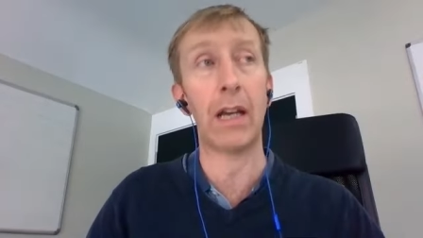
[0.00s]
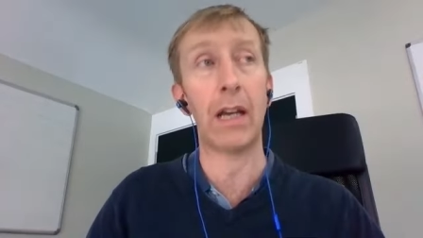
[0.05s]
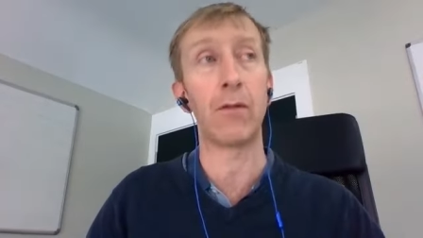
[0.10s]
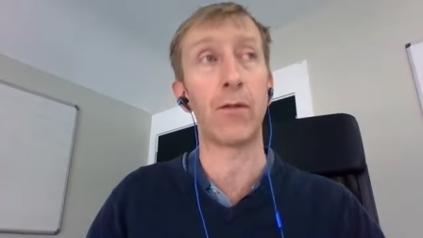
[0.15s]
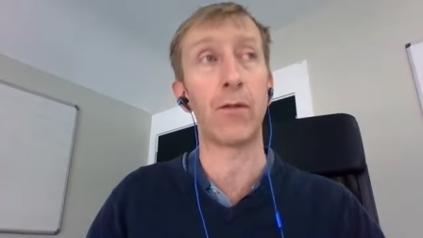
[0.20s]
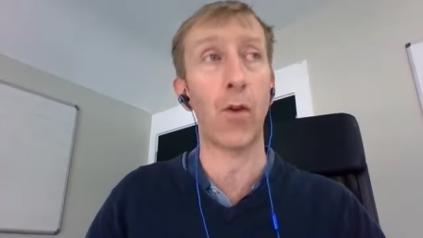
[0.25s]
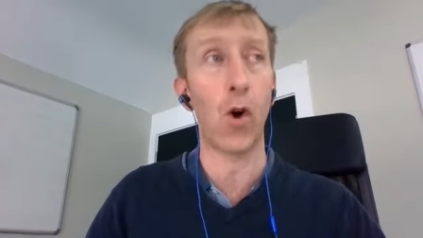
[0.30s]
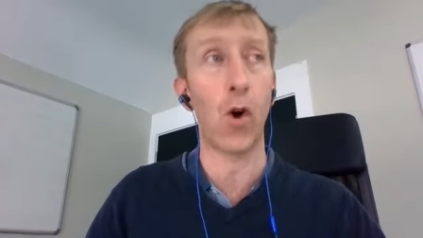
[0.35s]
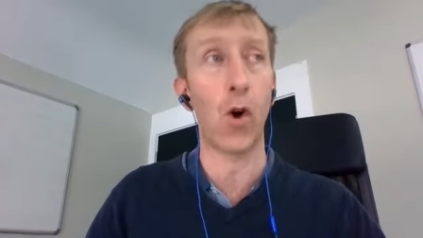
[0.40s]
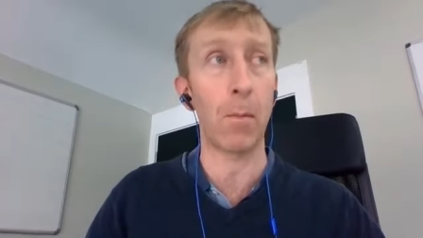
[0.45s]

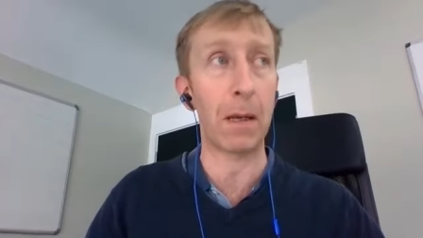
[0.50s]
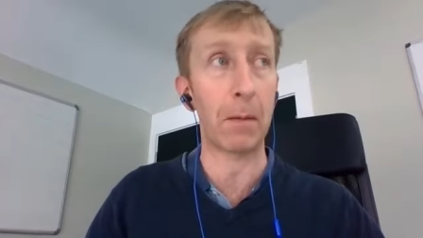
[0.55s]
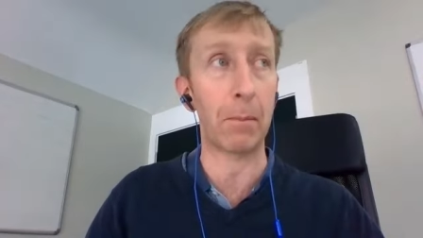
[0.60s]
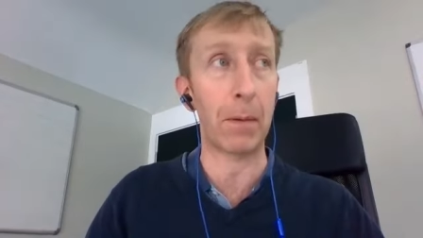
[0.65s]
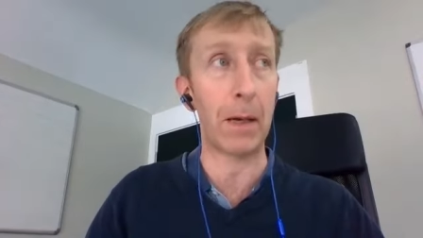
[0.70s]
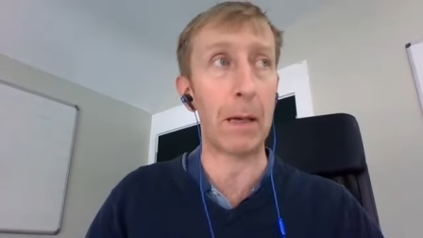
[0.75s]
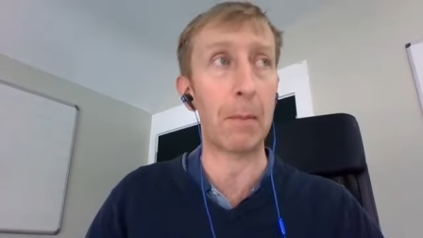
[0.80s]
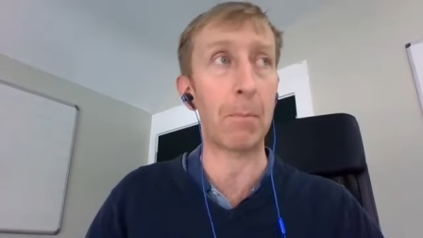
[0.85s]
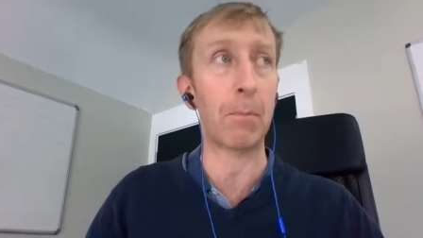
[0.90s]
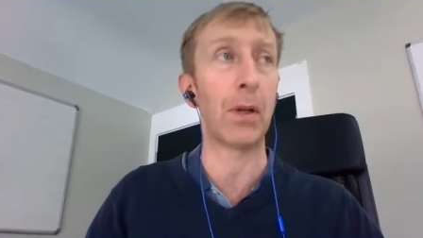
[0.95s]
informing
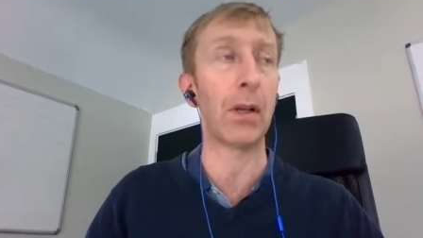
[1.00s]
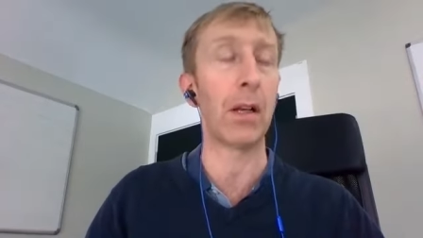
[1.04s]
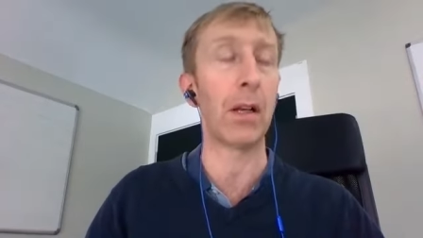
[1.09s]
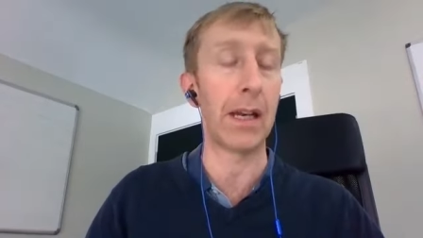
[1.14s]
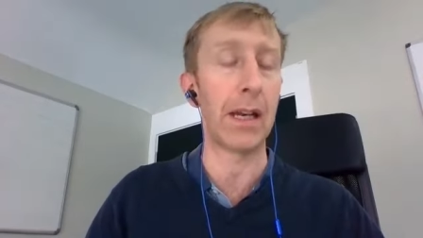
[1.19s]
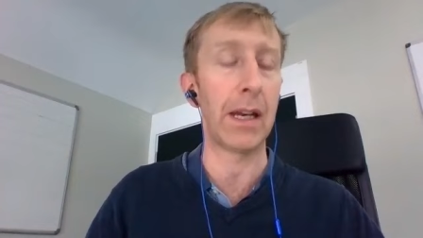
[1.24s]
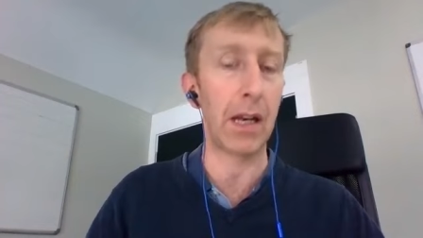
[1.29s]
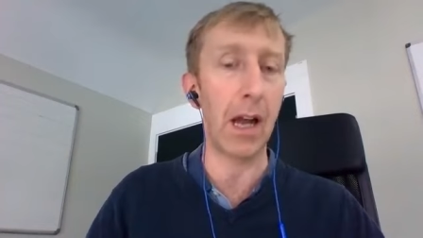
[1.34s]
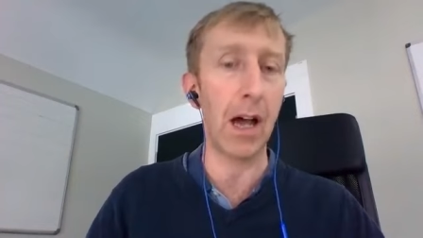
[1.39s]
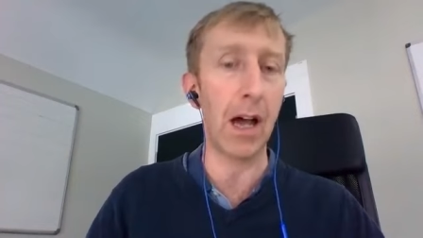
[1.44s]
people
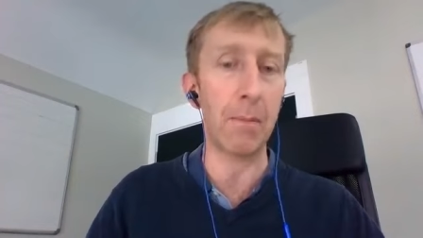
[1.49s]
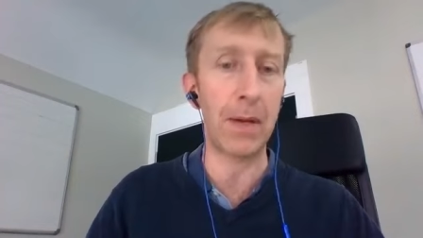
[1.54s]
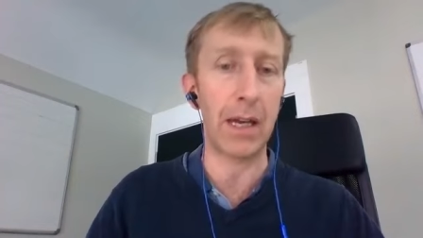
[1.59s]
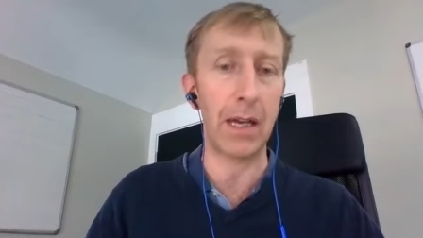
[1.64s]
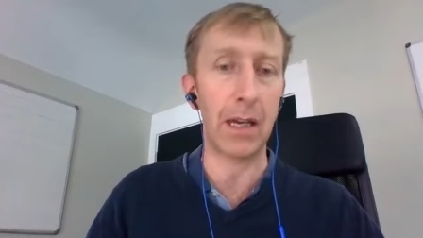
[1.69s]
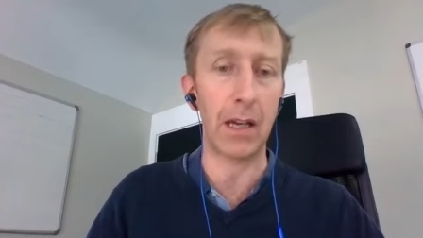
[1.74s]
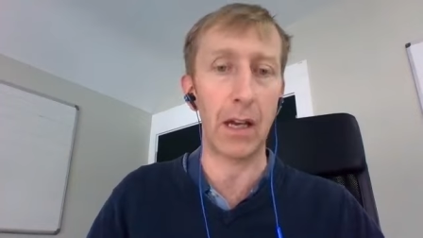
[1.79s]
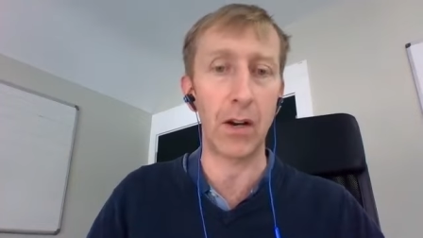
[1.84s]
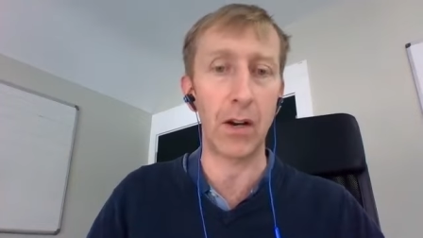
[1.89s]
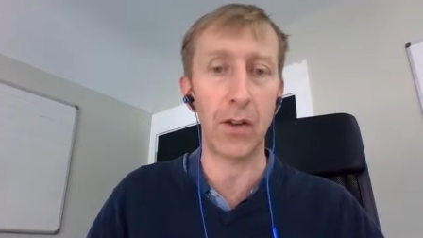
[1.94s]
and
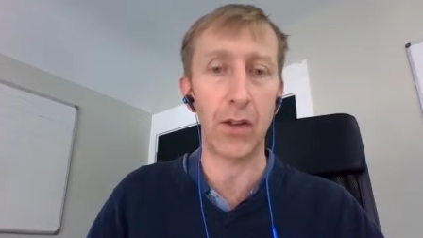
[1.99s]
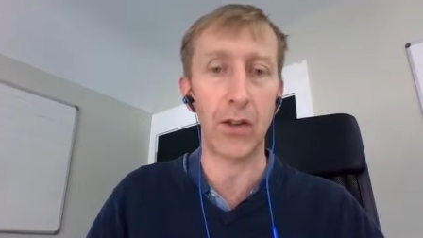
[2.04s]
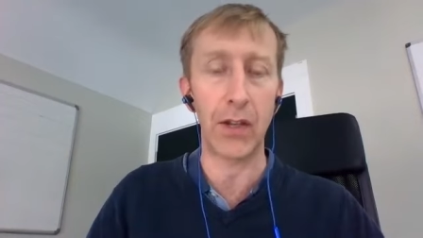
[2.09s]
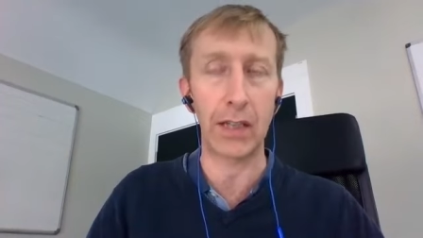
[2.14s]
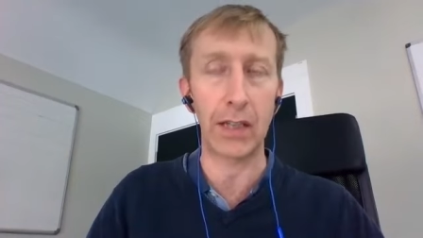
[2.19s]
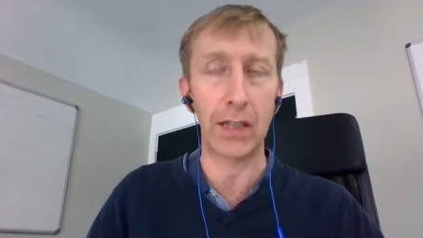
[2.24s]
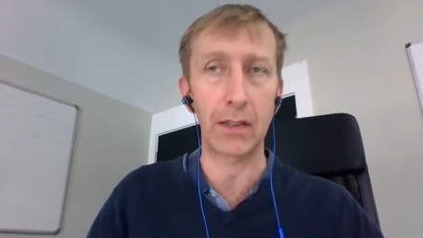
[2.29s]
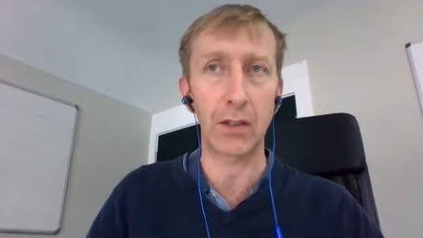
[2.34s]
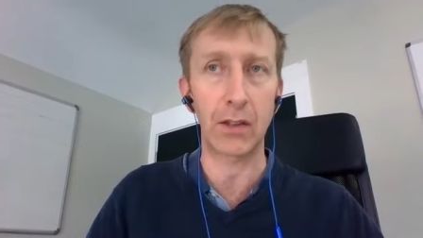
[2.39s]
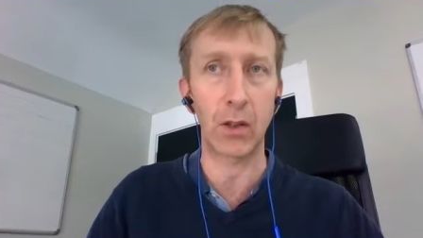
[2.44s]
lobbying and other
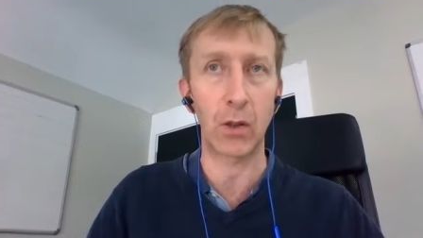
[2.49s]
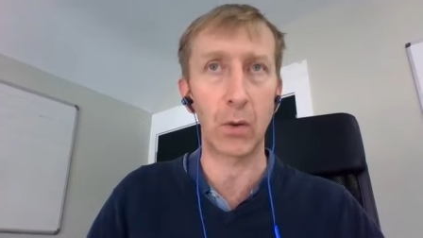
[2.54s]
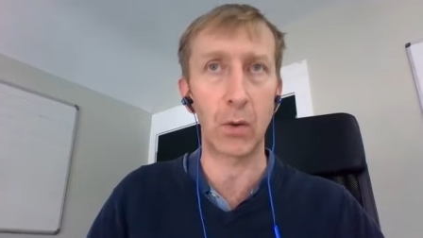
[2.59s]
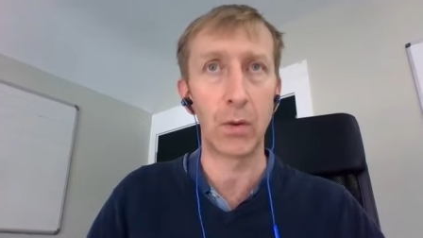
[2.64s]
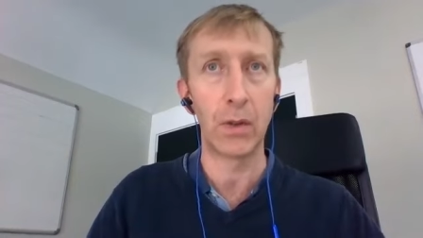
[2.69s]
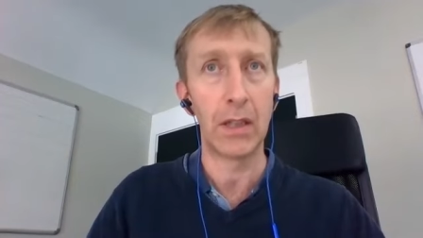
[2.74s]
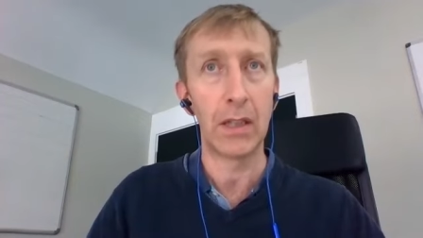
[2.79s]
things. So